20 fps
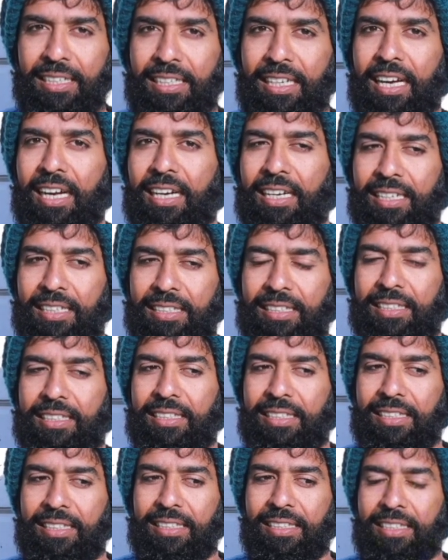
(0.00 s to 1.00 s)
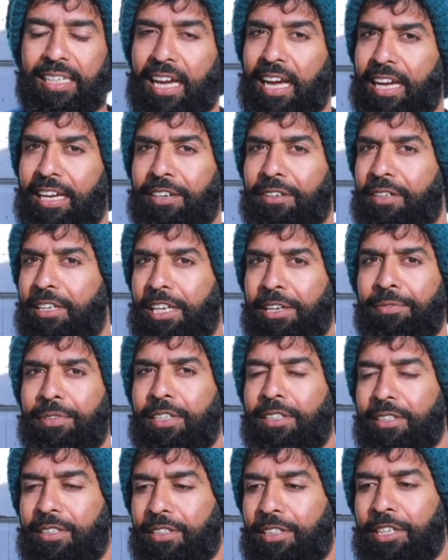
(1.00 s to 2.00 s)
Yeah, I could
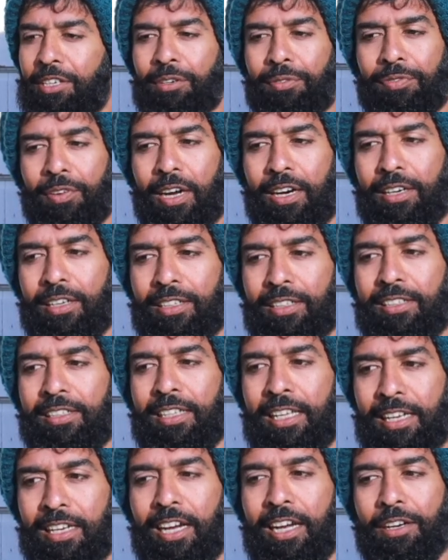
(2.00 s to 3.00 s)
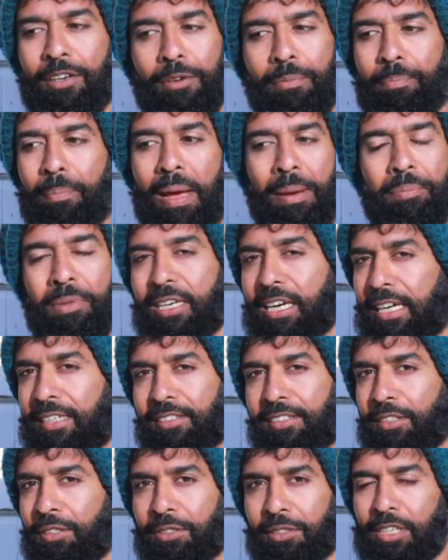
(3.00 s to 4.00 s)
even, you know, think I could
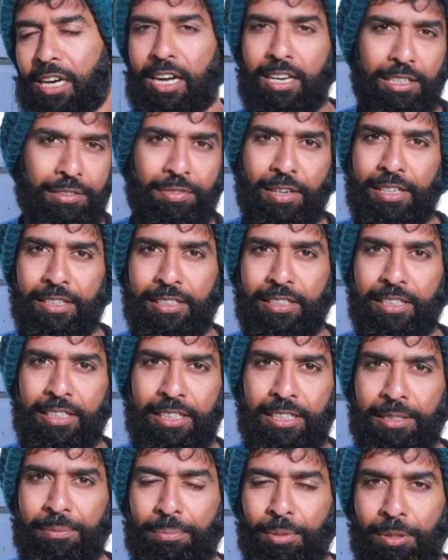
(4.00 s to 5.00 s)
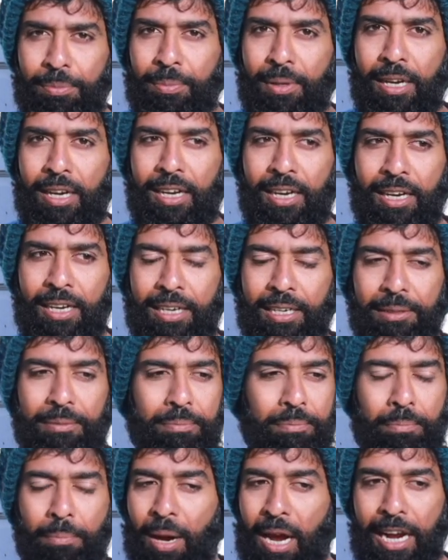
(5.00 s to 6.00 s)
memorize the Quran if I really put my
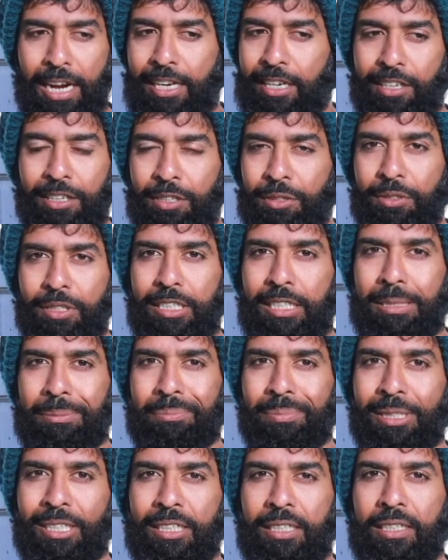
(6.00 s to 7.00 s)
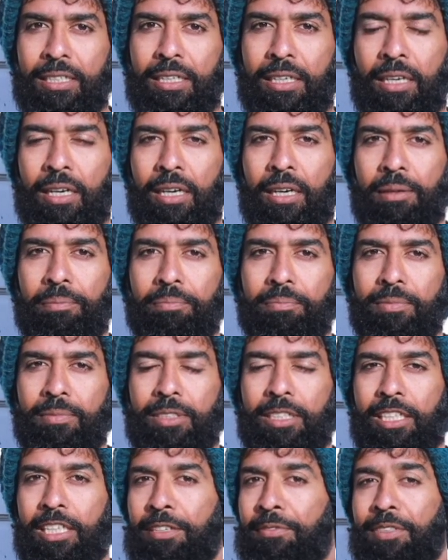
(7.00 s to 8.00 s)
mind to it, but
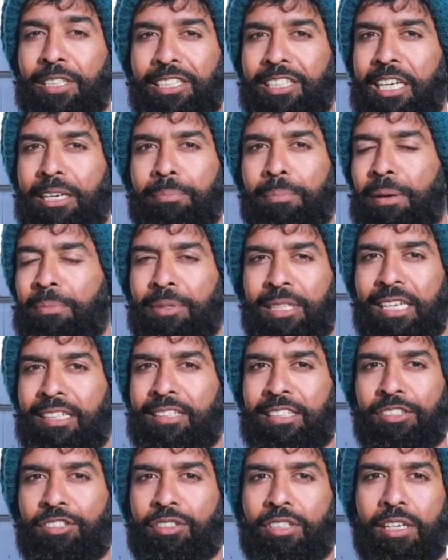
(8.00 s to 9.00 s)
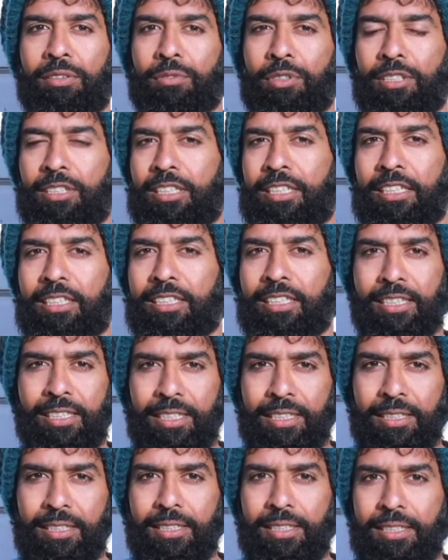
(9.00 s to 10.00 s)
even in that memorization, I wouldn't hear it.